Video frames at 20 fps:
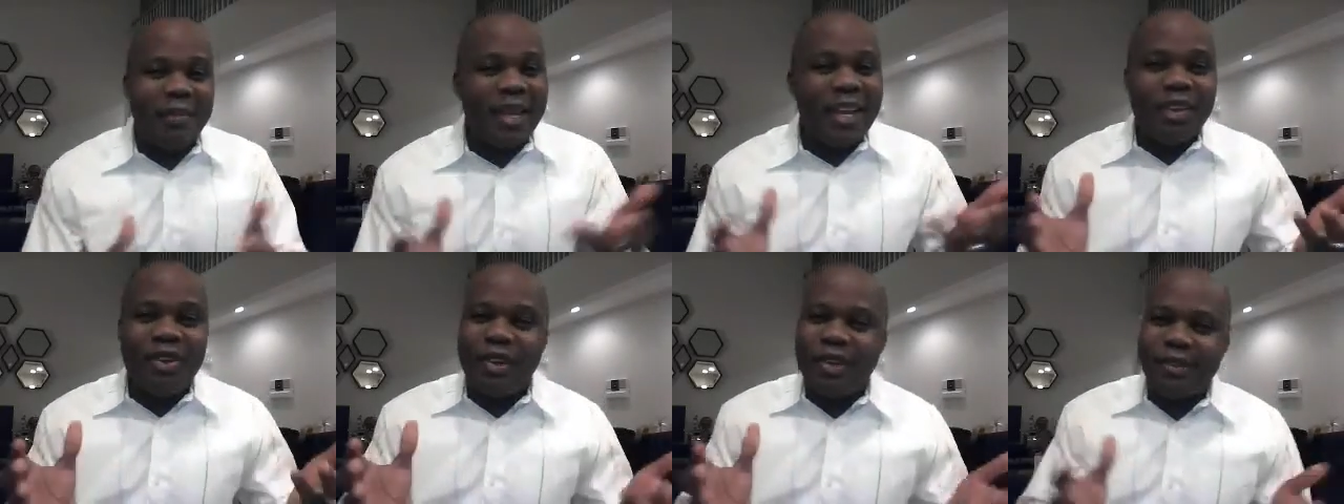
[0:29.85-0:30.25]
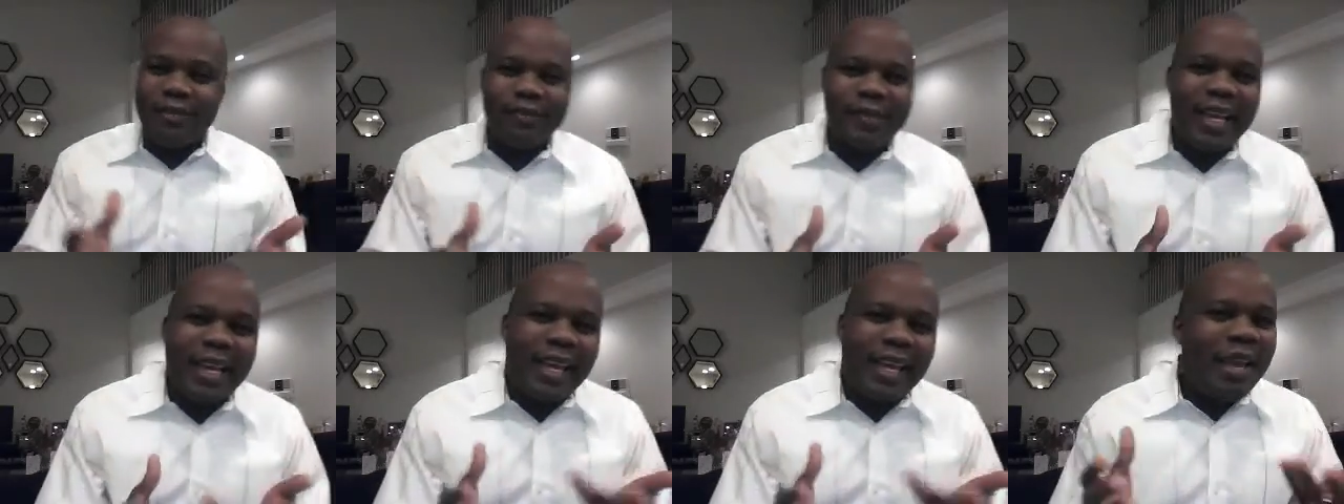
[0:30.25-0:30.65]
I mean,
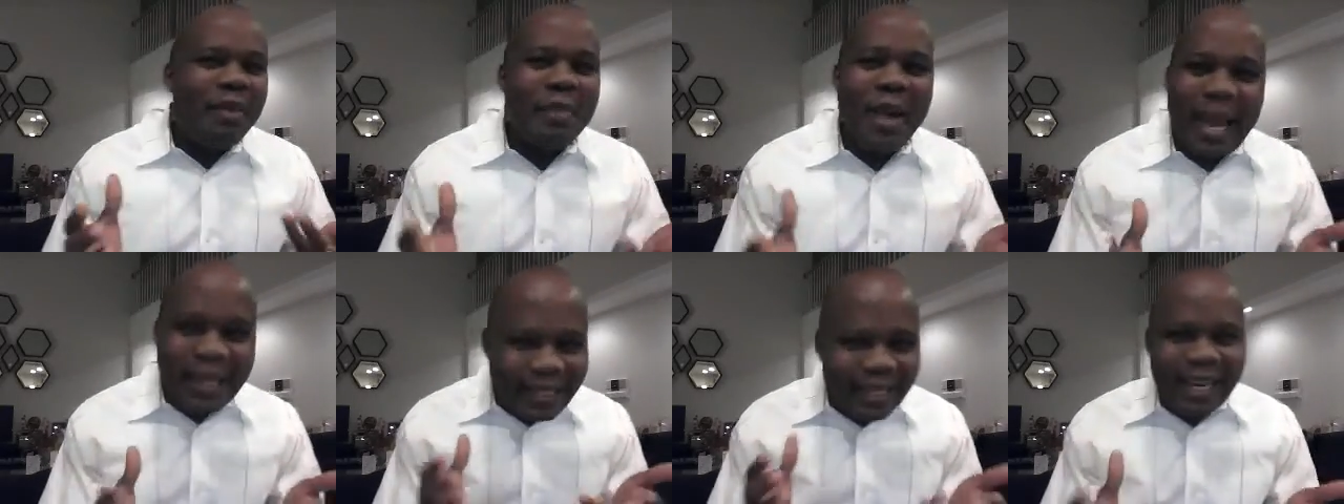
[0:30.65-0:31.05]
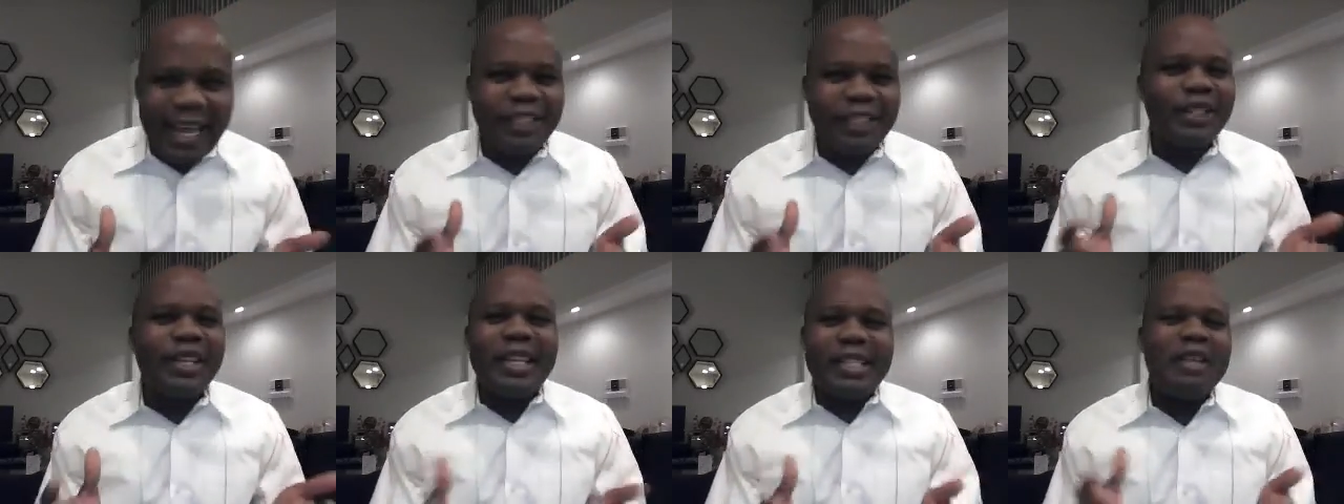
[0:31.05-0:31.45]

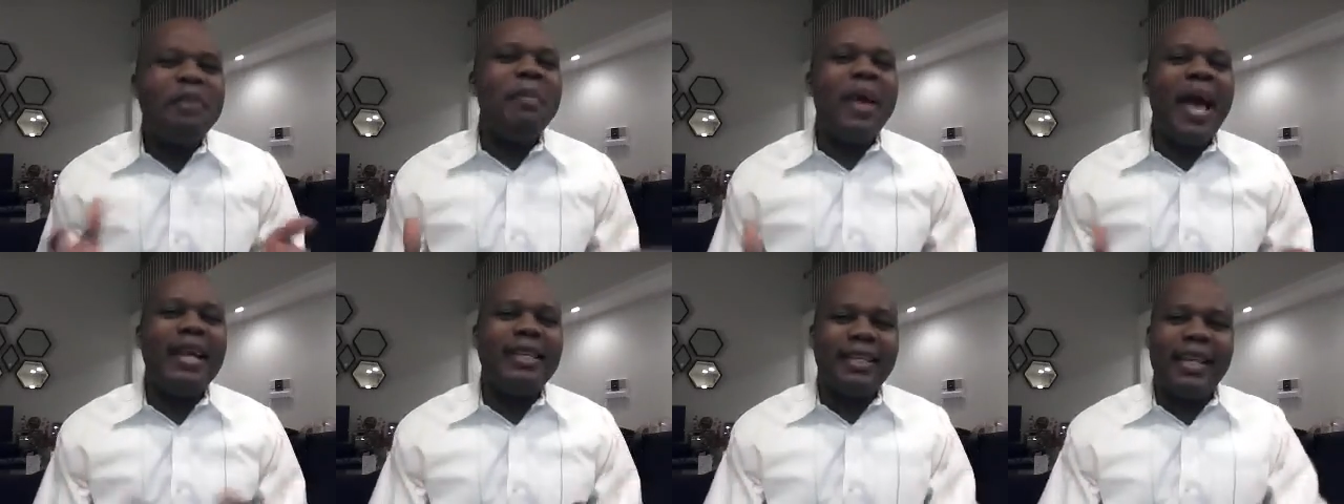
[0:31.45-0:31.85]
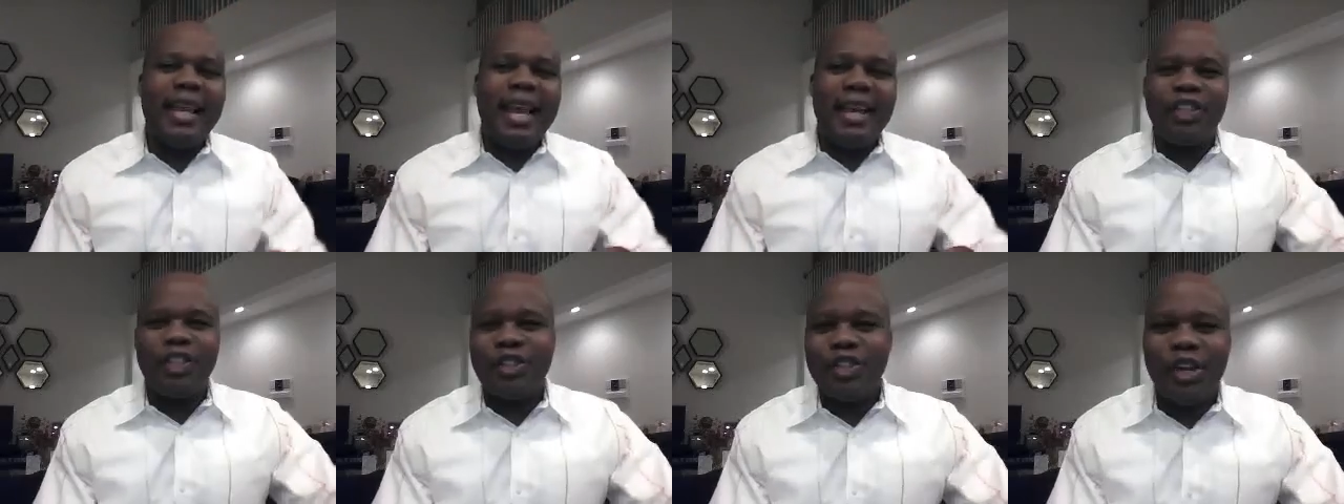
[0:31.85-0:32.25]
imagination is
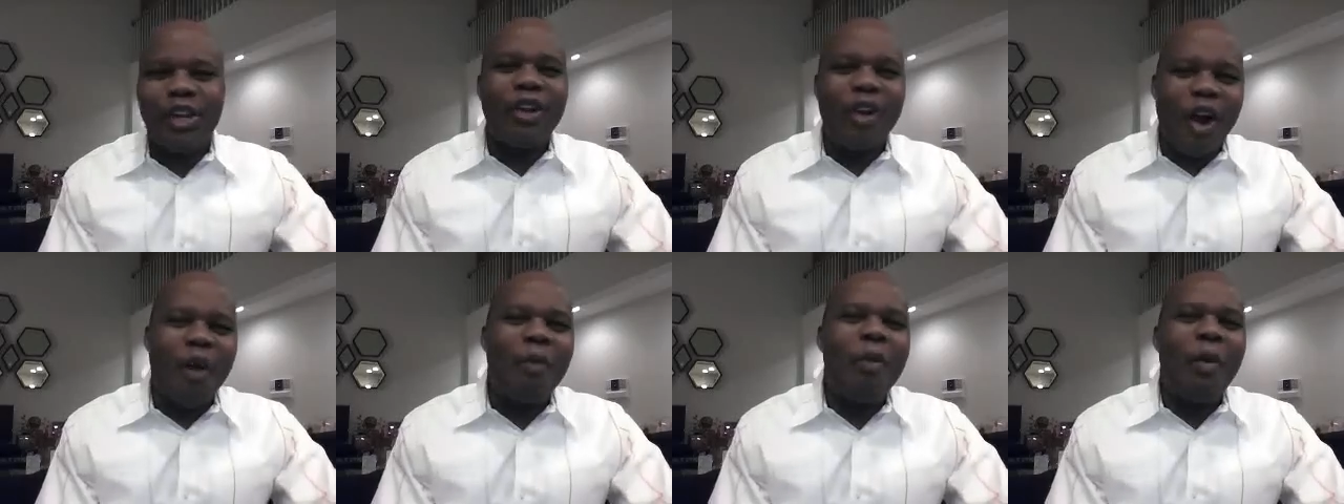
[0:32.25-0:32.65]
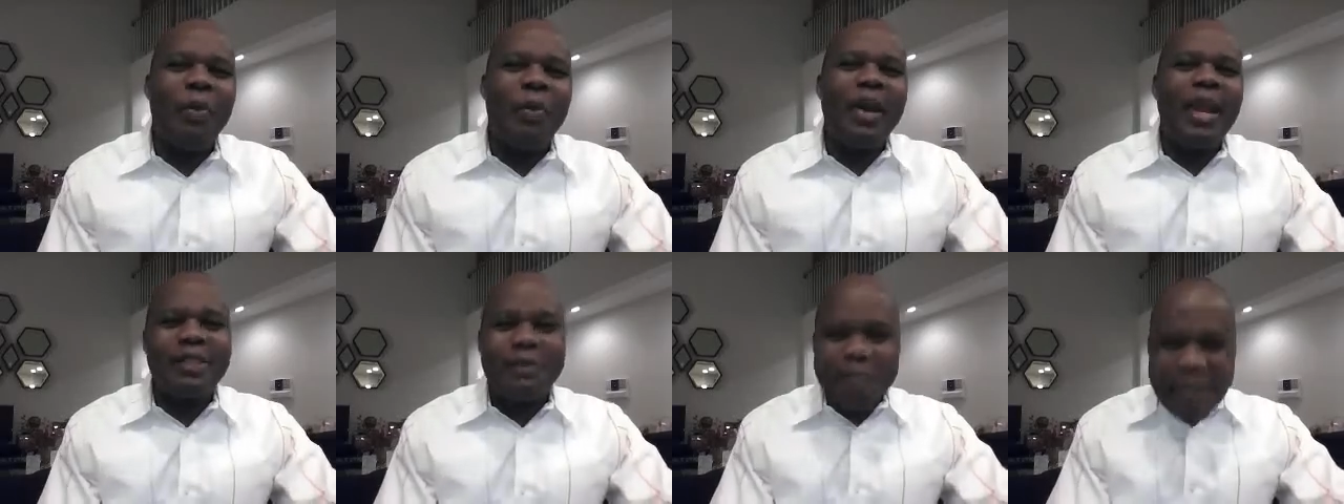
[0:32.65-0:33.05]
imagination. You can come up
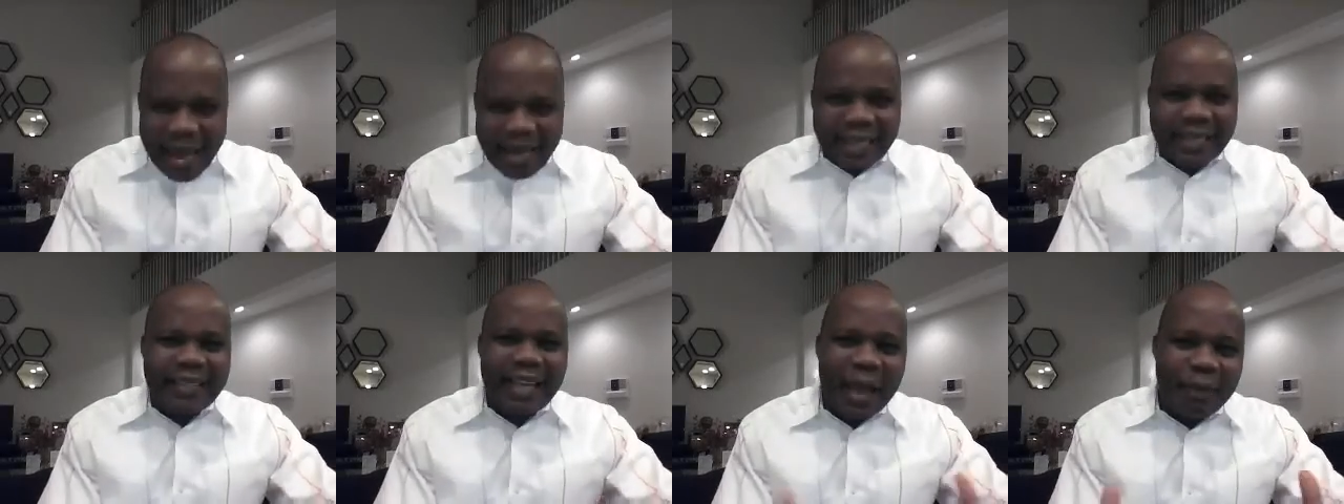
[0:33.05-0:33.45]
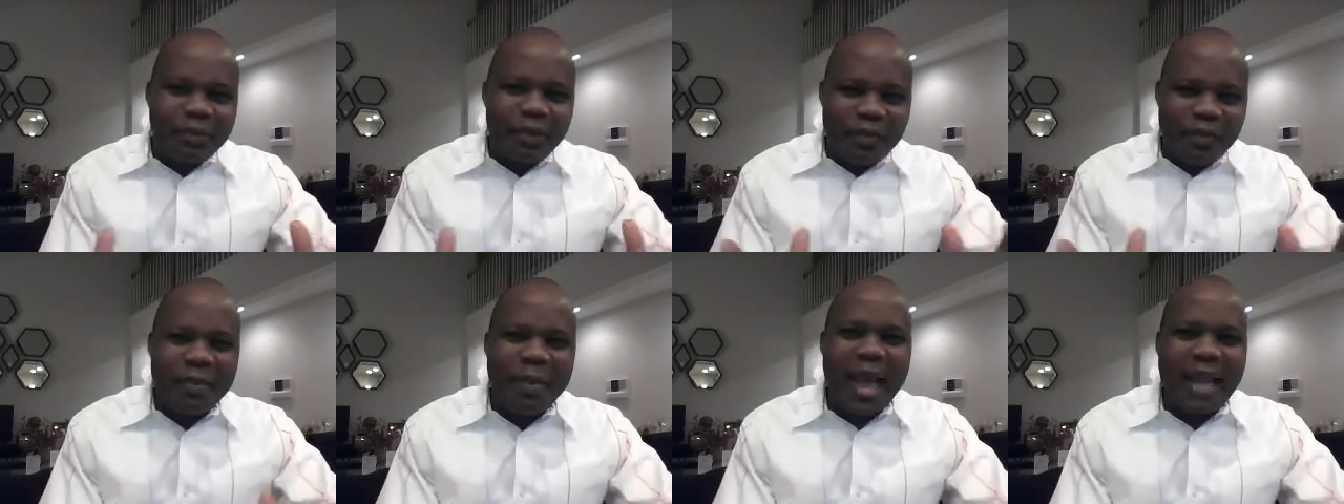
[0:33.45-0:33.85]
with as many types
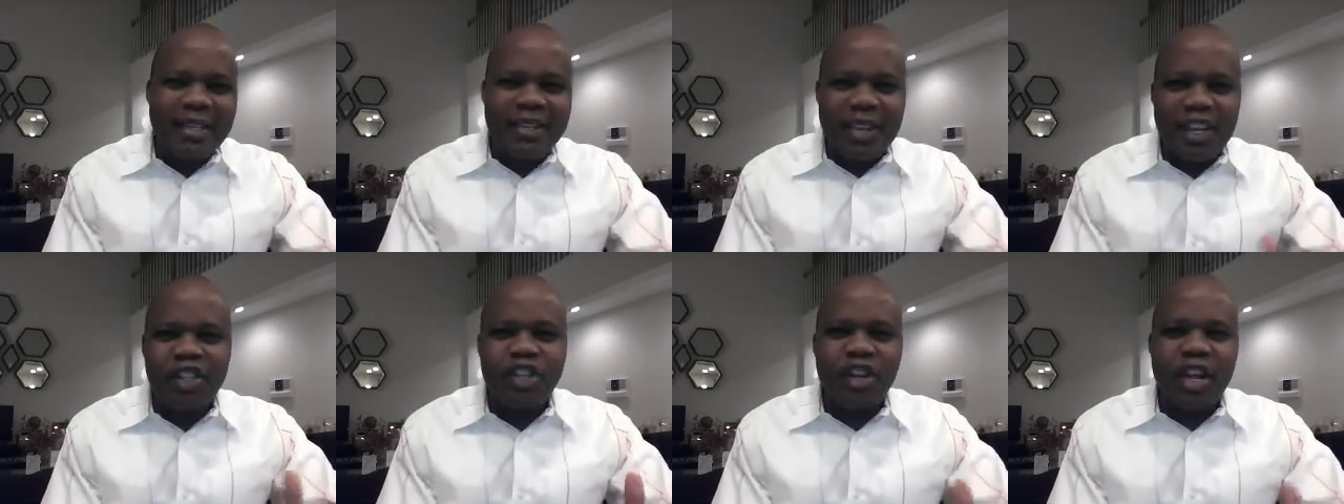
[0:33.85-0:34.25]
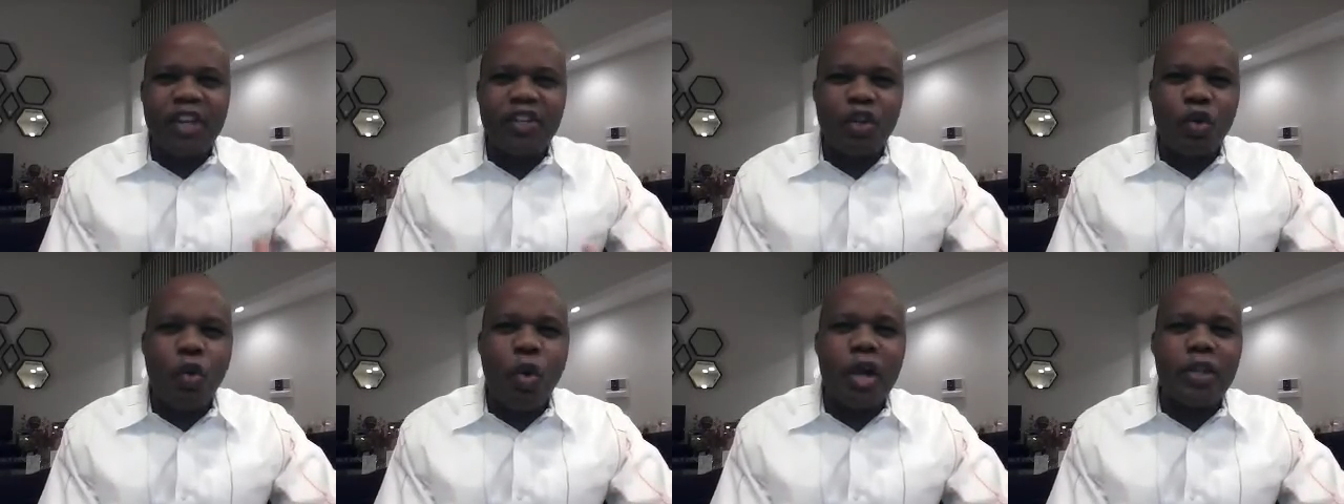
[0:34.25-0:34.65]
of imagination
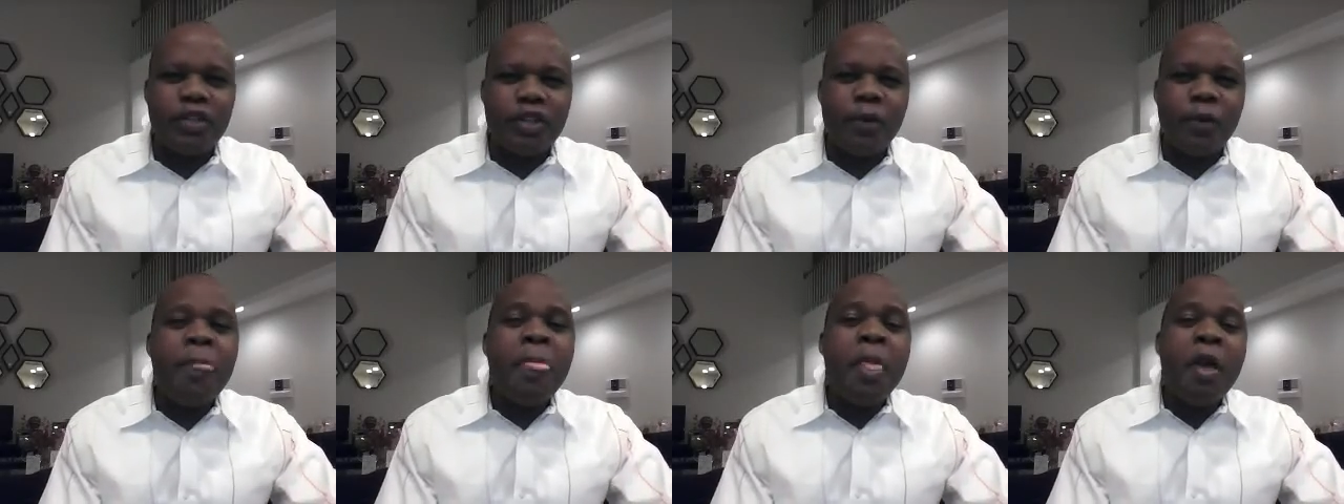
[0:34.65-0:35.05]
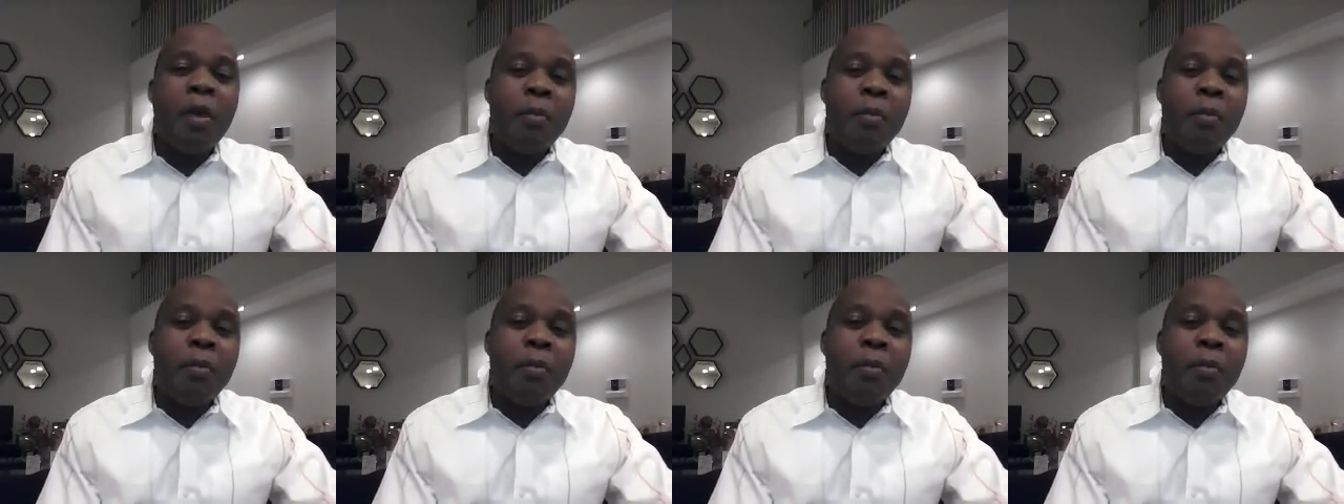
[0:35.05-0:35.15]
as you want to.